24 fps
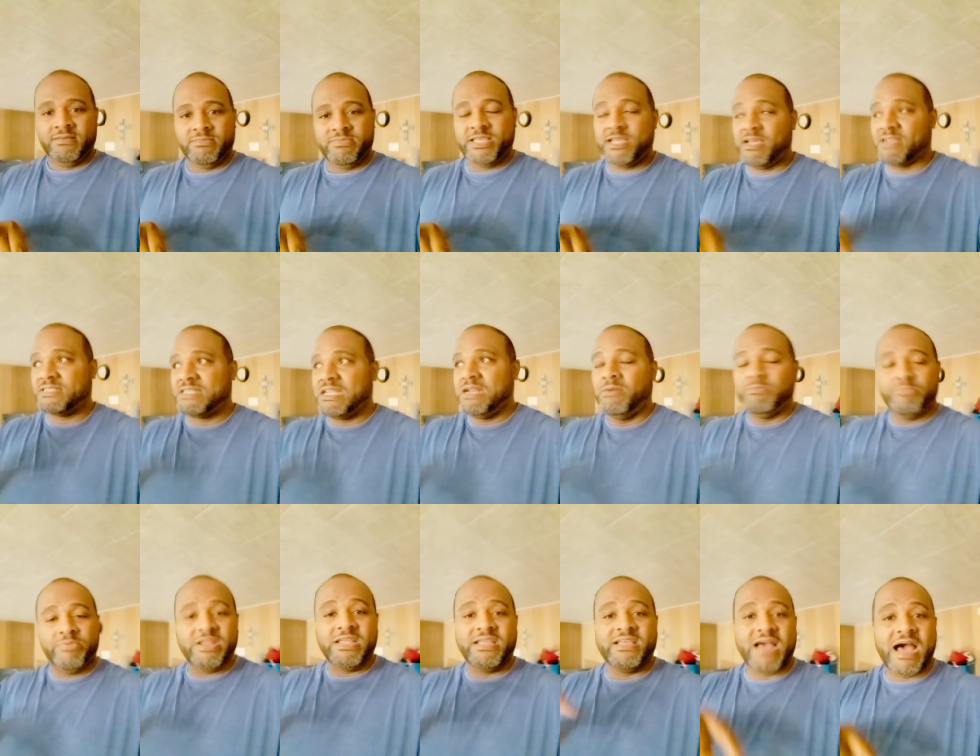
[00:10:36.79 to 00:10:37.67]
because they
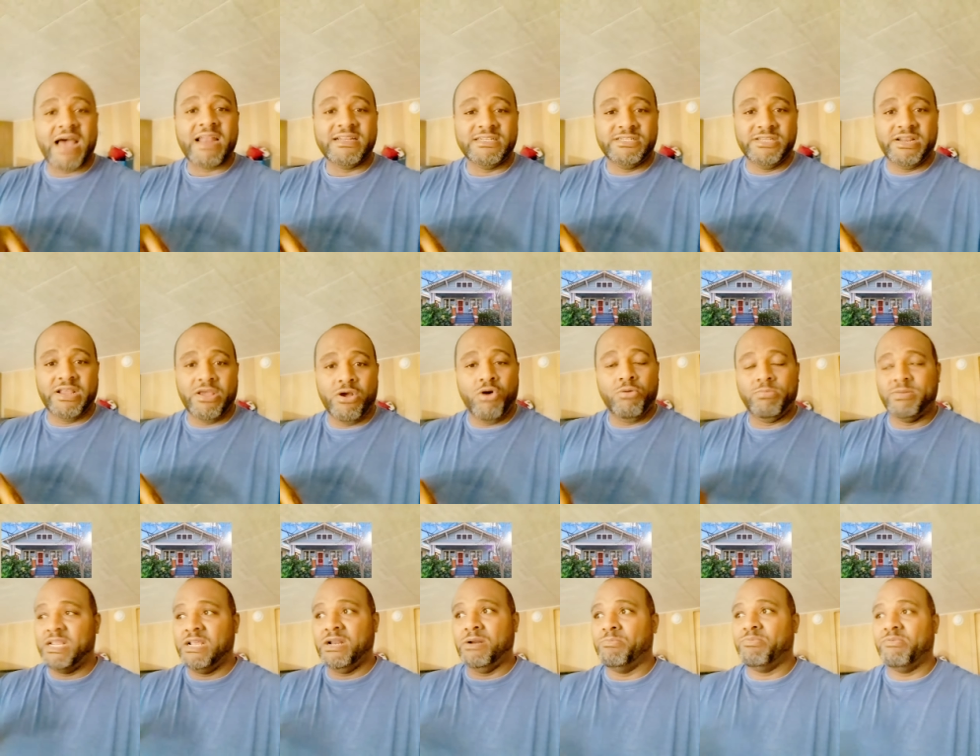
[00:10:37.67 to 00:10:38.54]
don't bring God into their
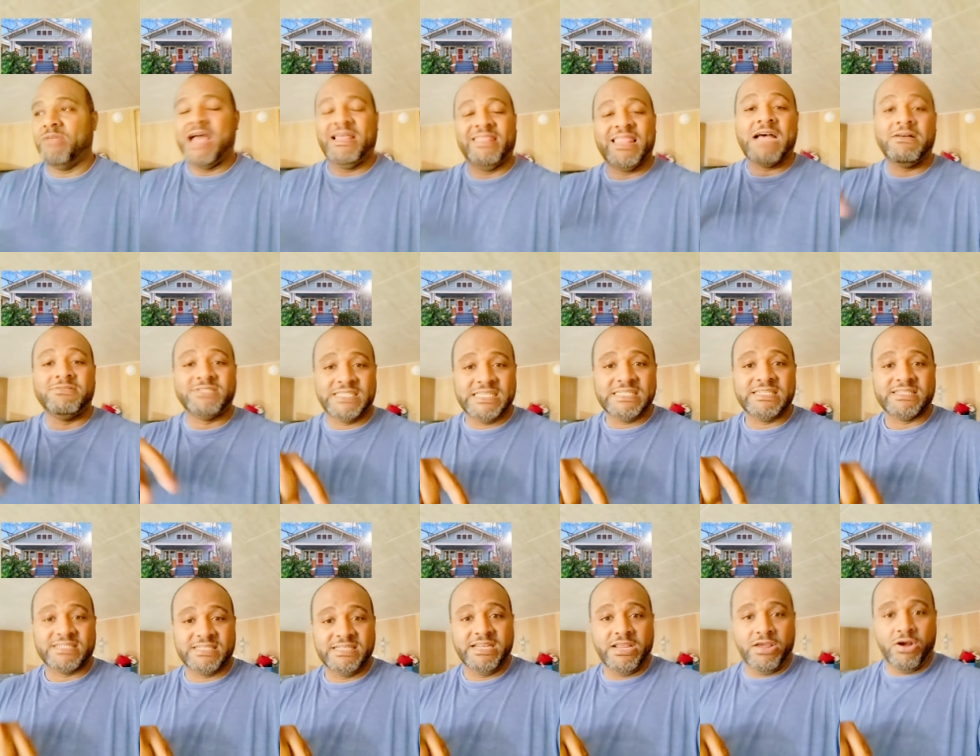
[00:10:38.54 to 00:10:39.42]
home. They don't allow
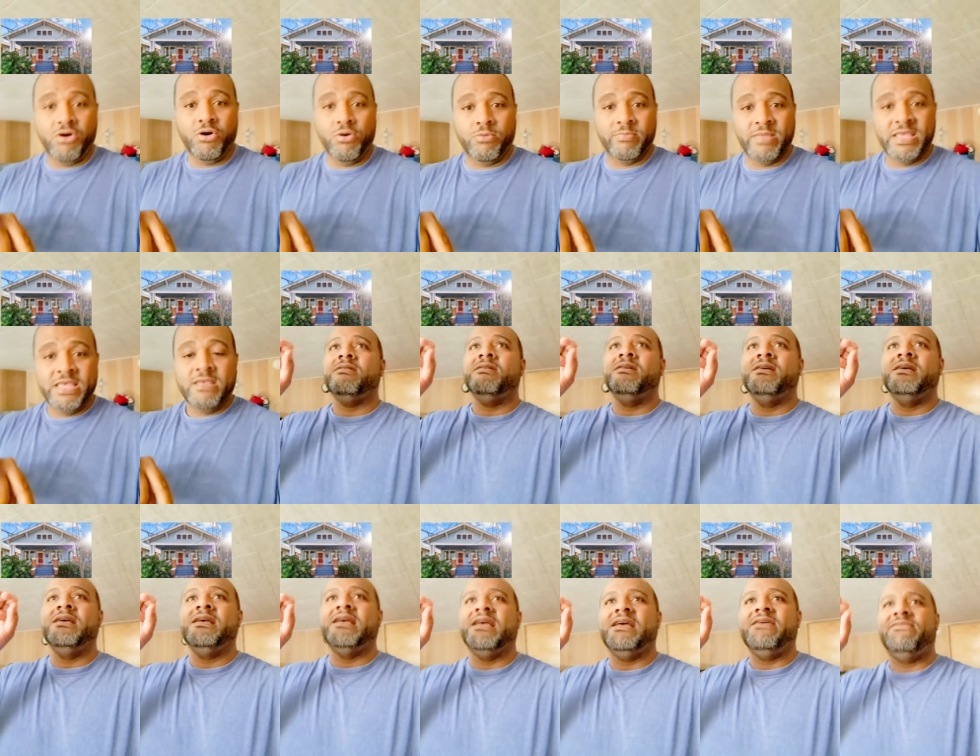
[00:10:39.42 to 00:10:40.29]
Jesus in their home.
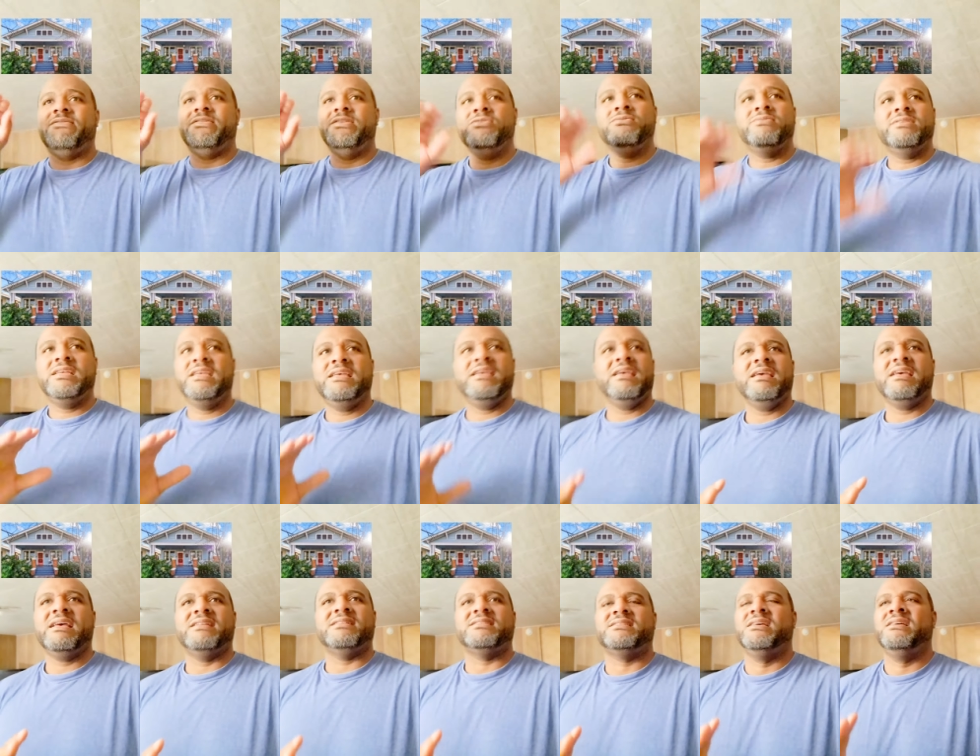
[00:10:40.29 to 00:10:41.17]
If you
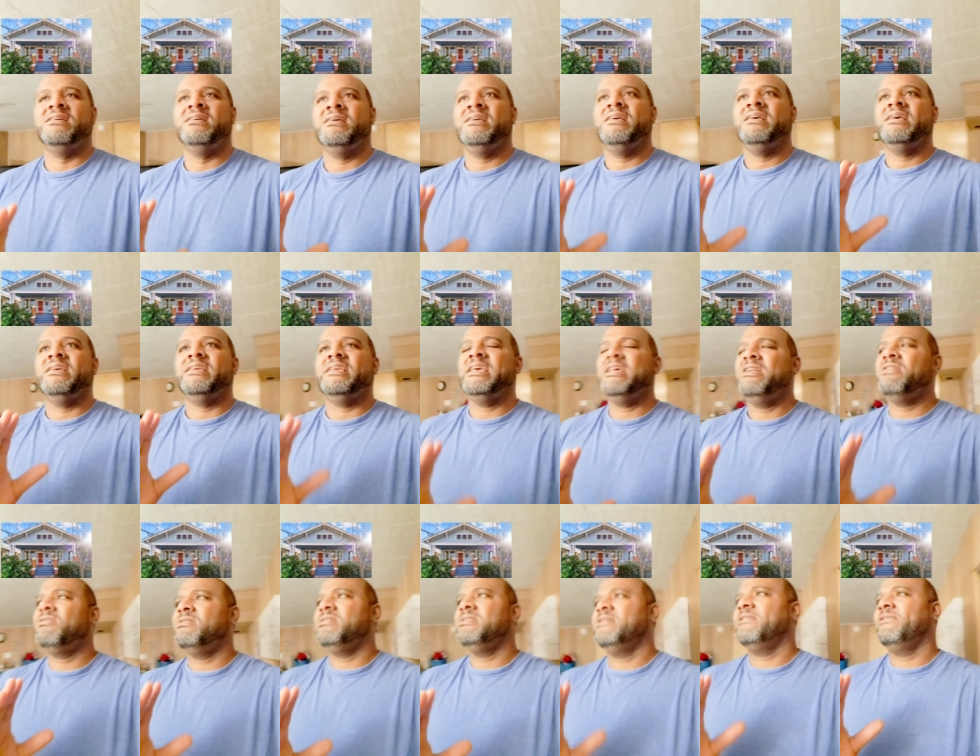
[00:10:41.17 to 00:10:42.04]
can't get
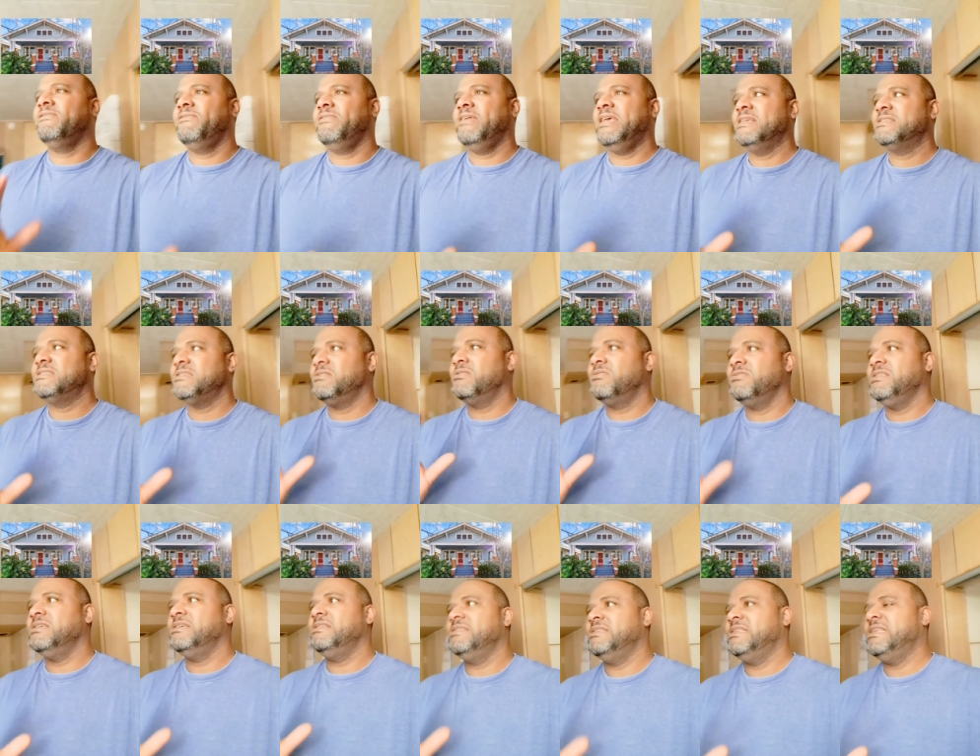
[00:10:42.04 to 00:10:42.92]
on your face and
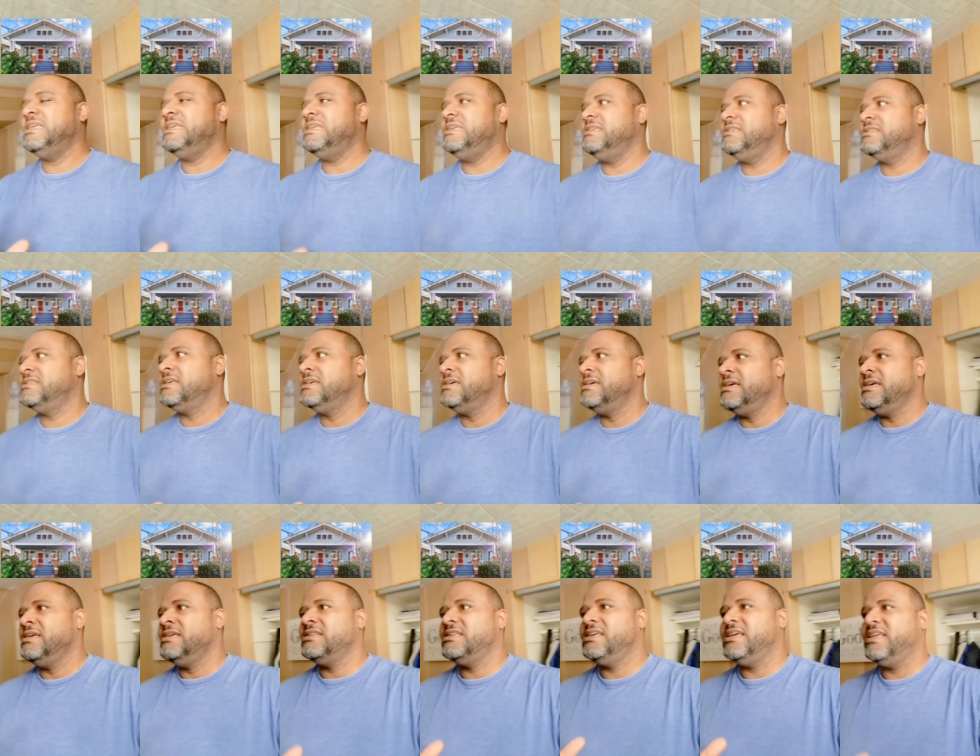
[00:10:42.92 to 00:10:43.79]
on your knees
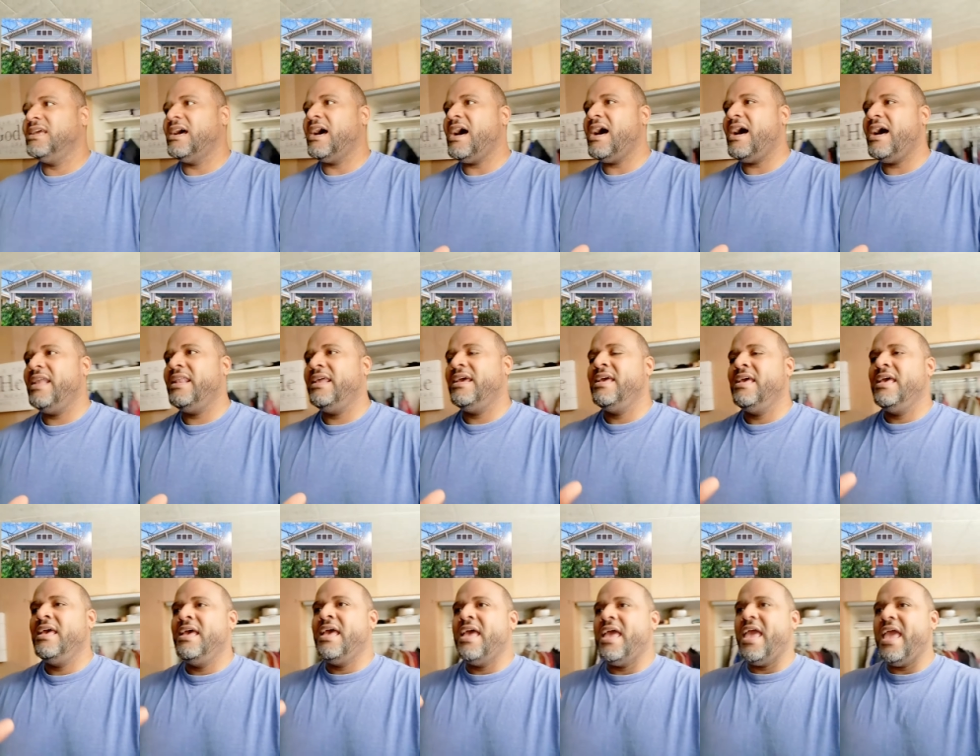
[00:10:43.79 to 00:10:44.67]
to God
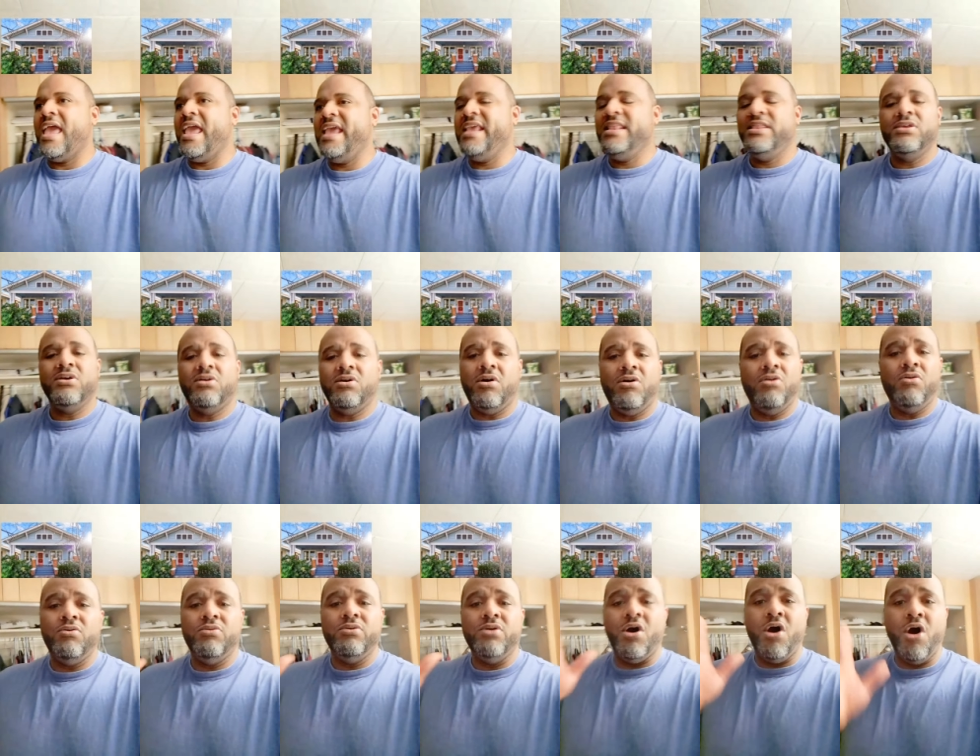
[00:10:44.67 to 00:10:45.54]
in your
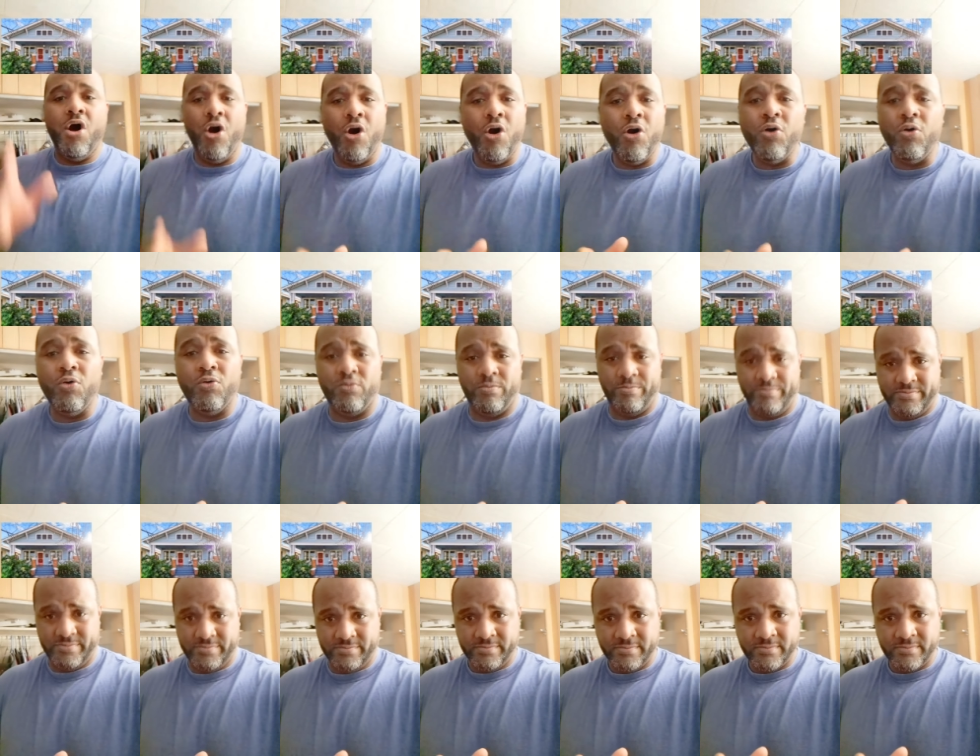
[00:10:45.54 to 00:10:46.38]
own home,